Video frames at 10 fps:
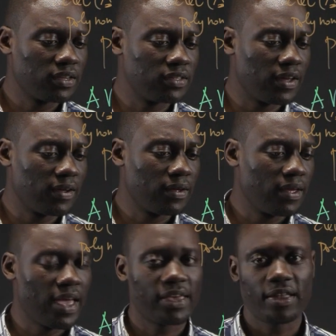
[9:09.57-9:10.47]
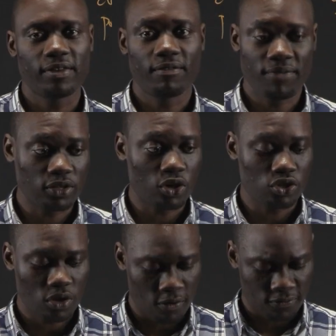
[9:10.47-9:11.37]
the eigenvectors
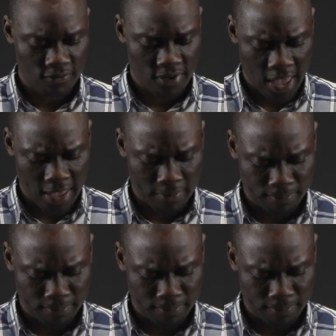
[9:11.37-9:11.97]
of A.